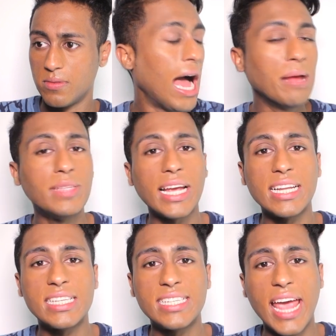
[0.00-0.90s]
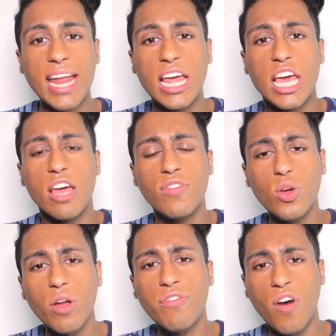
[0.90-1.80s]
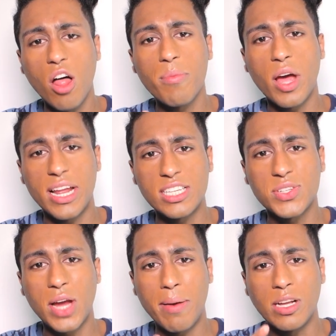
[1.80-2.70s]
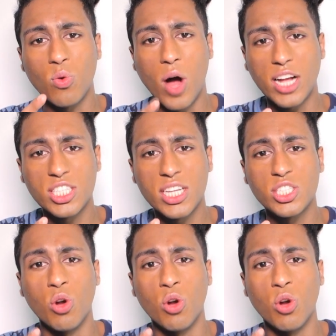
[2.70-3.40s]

I'm taking a stand. If you unfollow me on Instagram and you're watching this,